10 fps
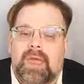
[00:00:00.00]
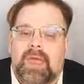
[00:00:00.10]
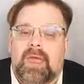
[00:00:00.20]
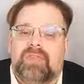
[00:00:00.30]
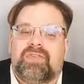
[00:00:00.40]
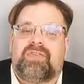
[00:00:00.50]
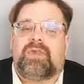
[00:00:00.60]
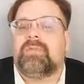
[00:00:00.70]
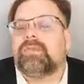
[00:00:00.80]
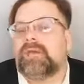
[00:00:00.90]
It
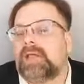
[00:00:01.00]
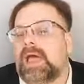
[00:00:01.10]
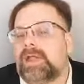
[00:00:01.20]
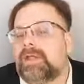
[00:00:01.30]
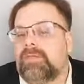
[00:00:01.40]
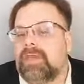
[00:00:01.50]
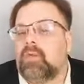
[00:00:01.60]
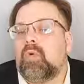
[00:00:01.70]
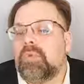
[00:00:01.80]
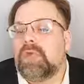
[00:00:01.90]
seems unlikely they
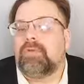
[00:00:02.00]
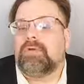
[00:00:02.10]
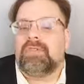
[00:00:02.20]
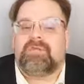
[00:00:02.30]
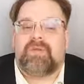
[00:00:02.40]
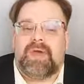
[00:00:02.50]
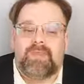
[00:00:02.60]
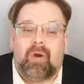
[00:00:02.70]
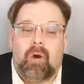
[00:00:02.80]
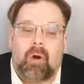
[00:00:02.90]
will be able to
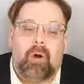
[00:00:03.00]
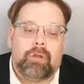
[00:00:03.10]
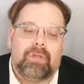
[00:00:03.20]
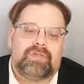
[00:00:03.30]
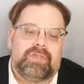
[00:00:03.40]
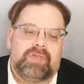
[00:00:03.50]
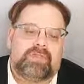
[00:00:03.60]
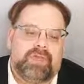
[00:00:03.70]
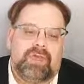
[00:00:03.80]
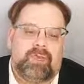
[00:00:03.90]
defend all of these
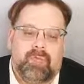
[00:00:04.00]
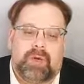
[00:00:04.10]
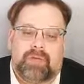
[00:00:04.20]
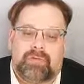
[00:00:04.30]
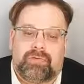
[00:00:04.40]
key points,